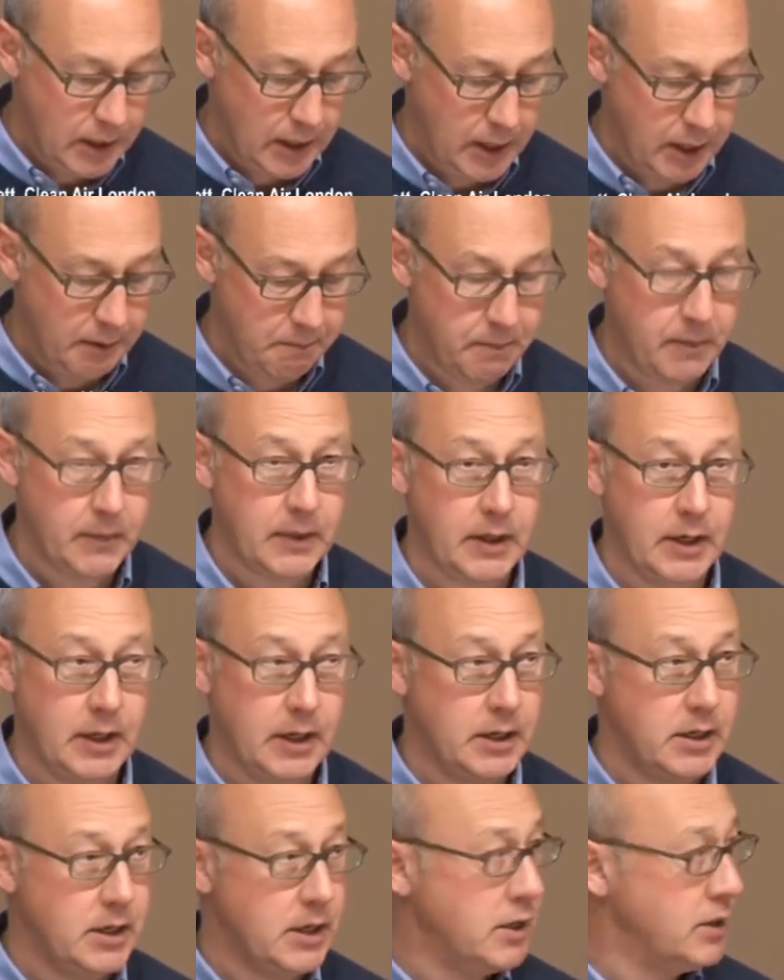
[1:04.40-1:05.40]
Um,
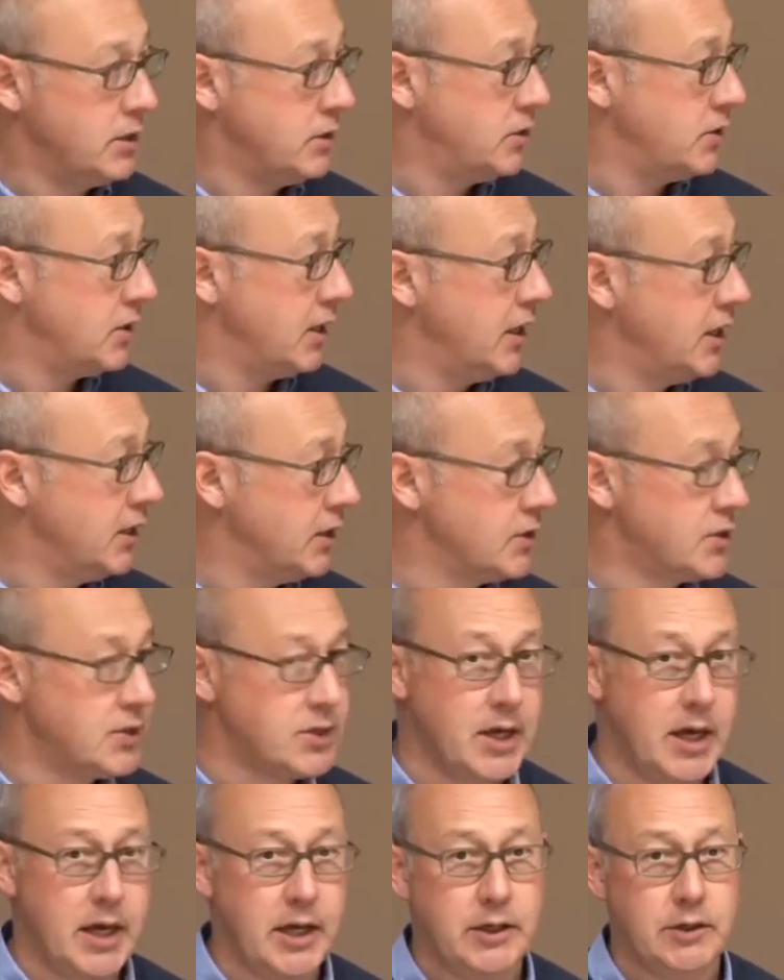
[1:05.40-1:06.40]
as Ian
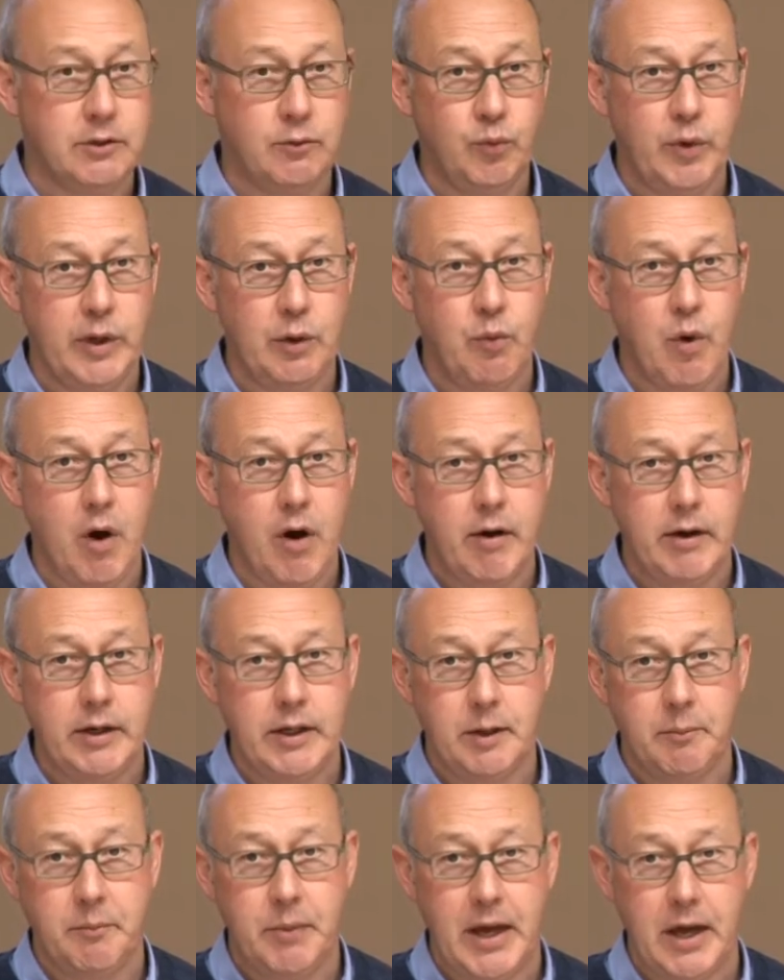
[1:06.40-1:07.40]
said, we're worried
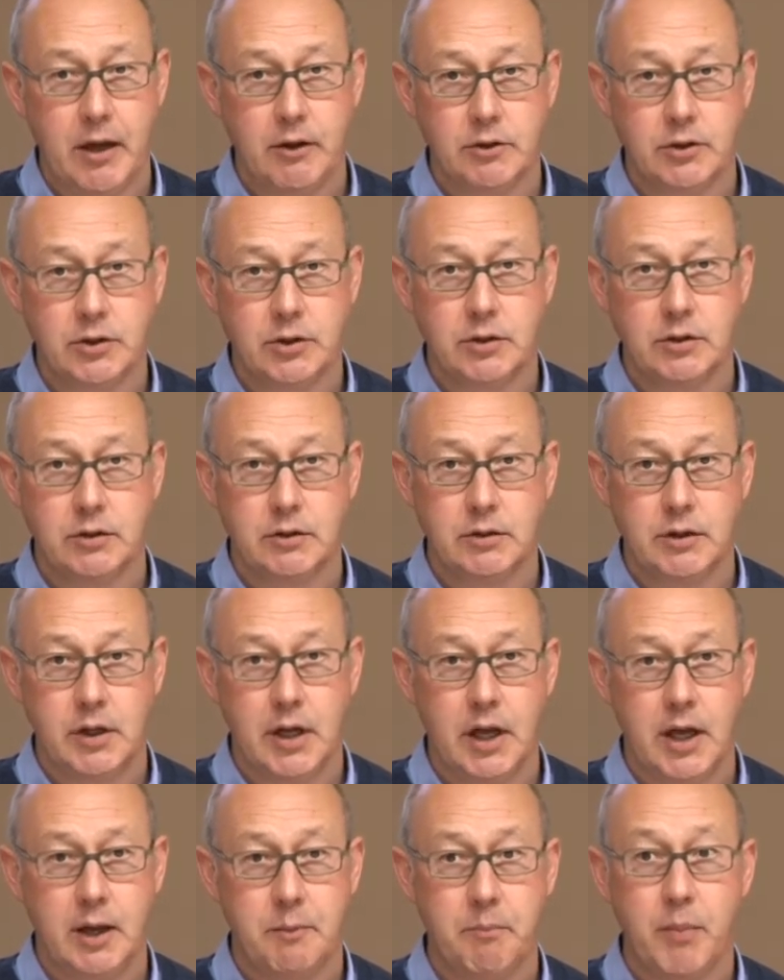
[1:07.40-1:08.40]
about
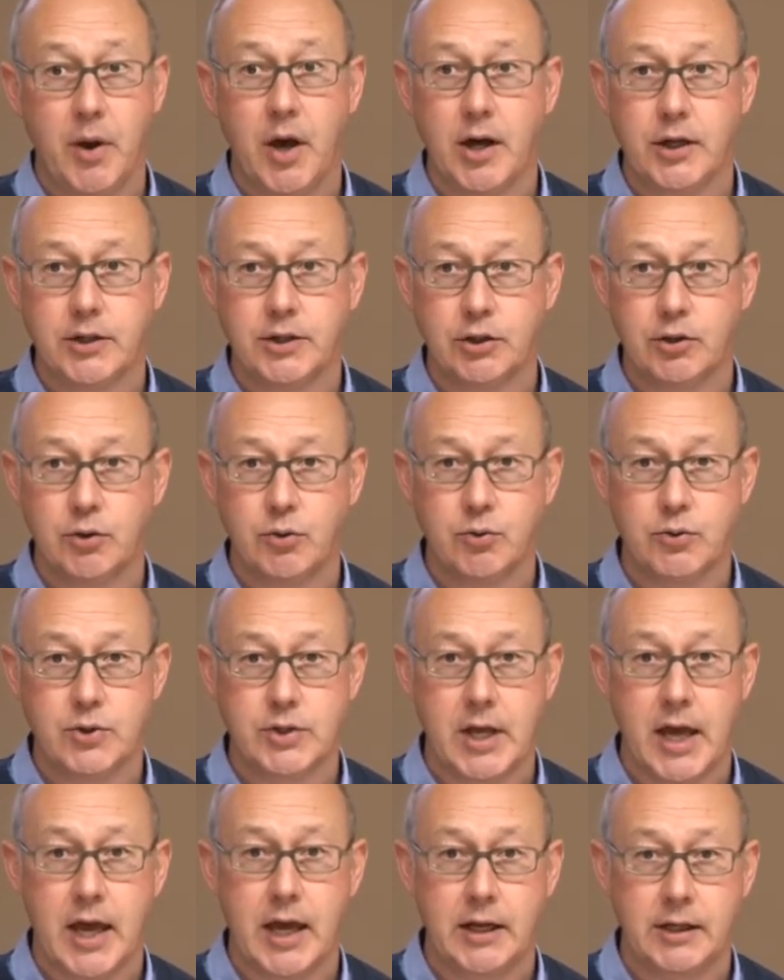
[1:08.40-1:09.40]
uh,
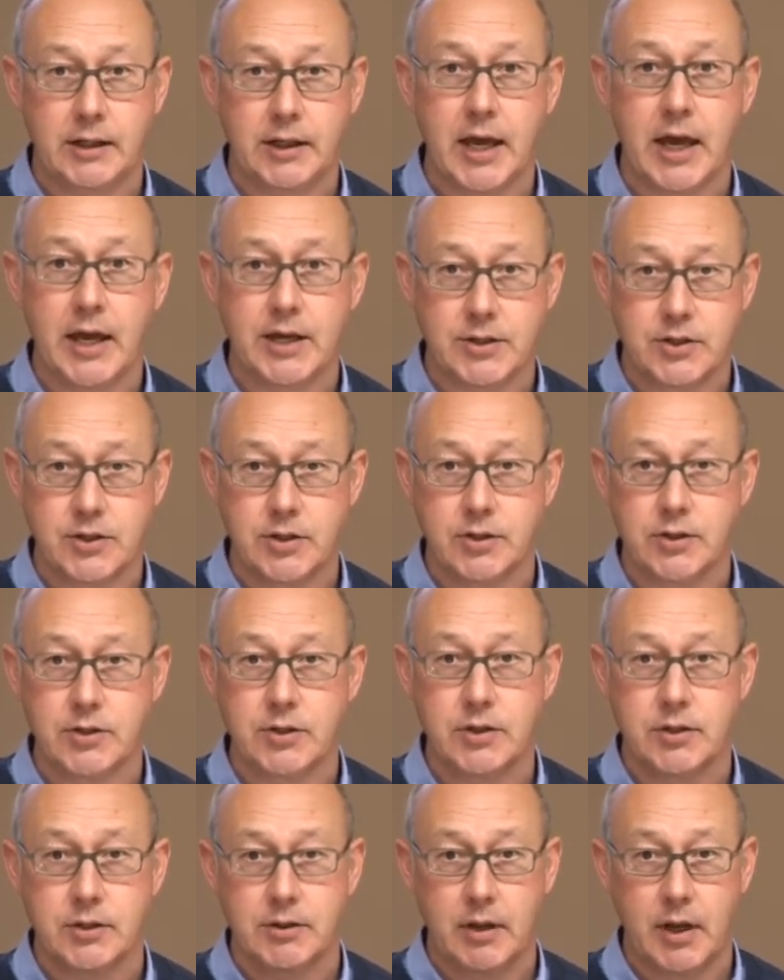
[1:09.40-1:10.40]
particles and
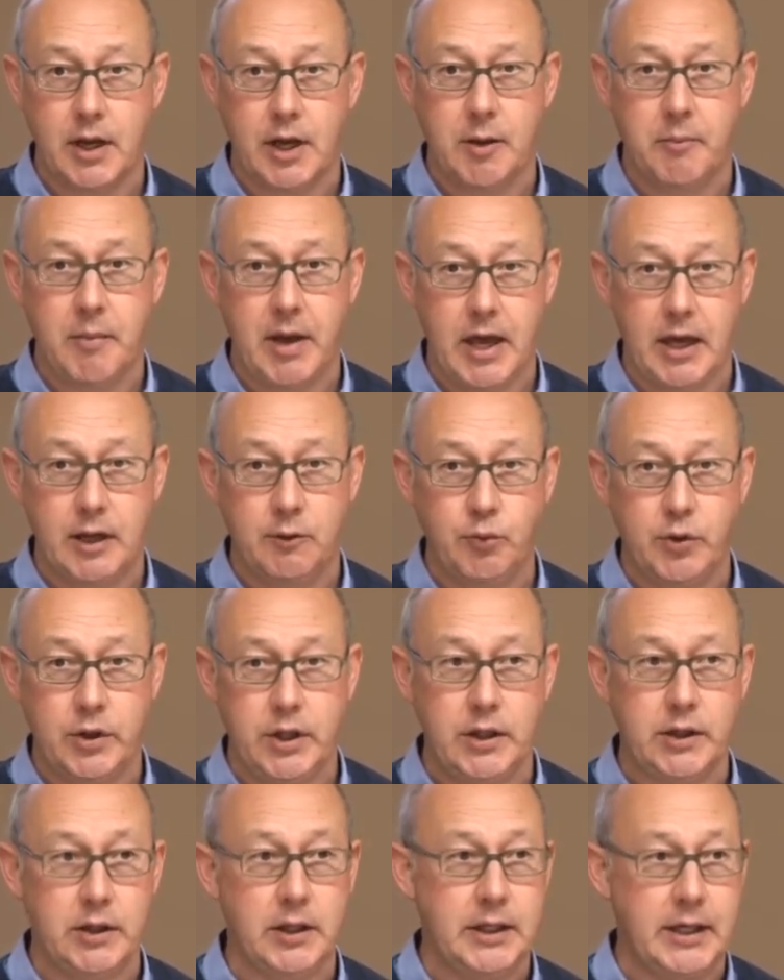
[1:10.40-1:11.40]
gases, um, and
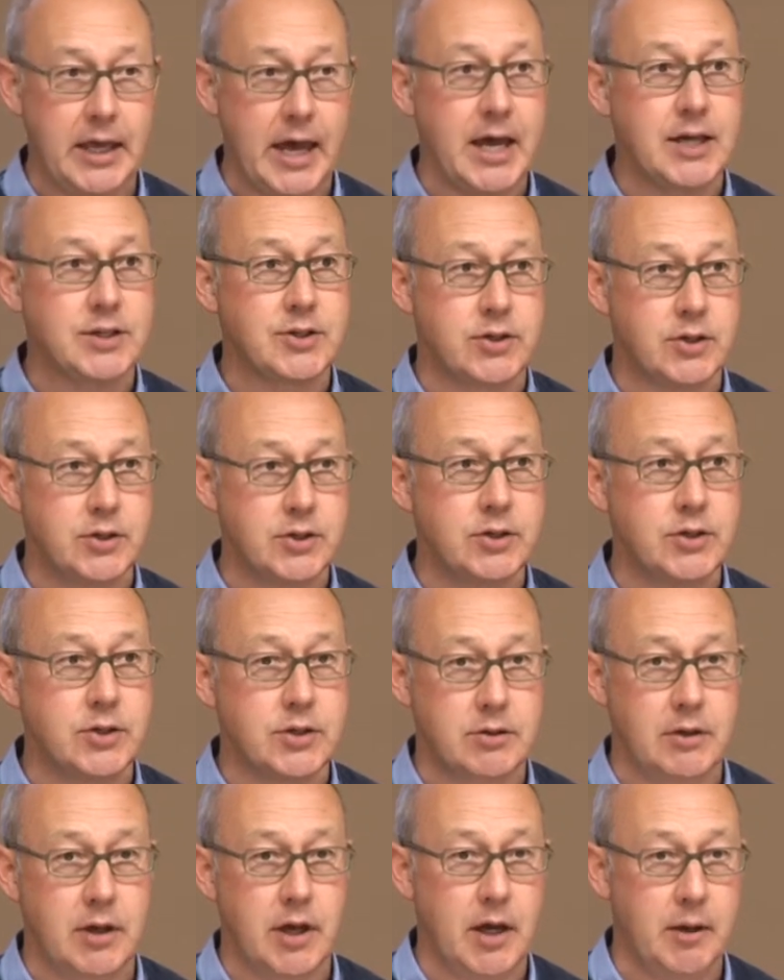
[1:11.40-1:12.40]
within the
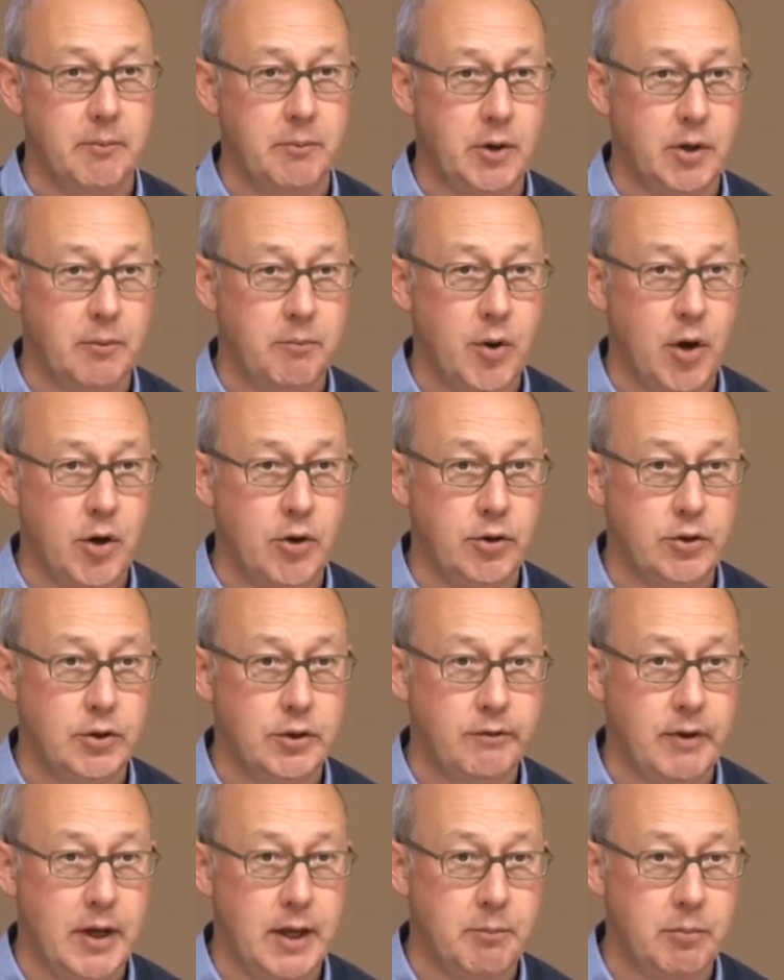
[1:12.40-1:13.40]
gases uh, component
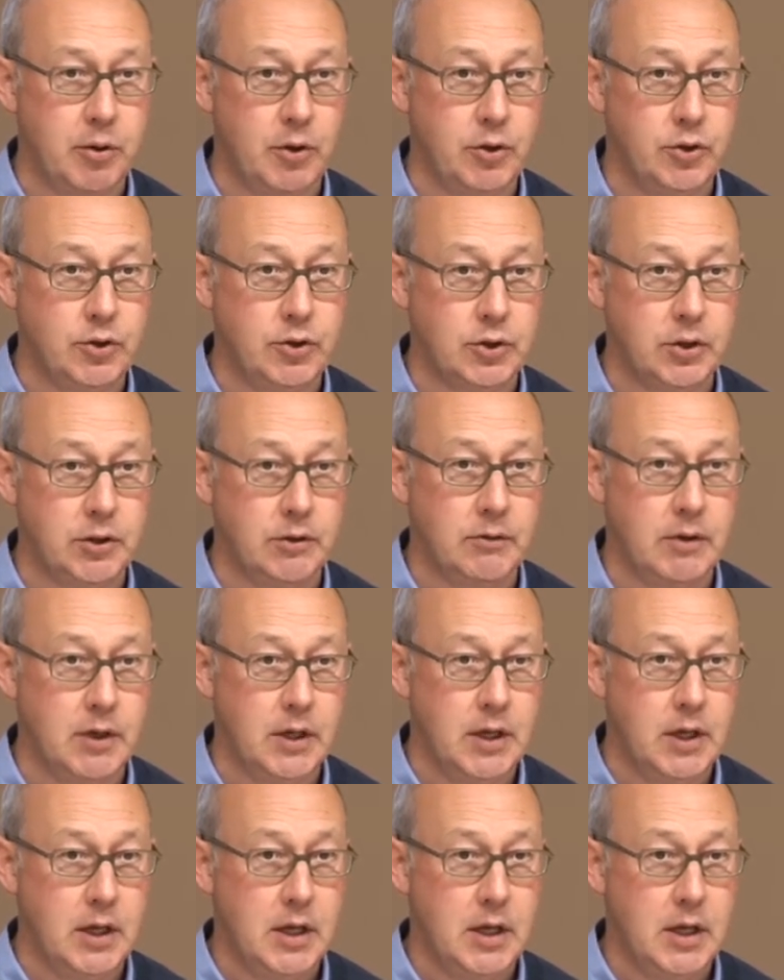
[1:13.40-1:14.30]
of air pollution,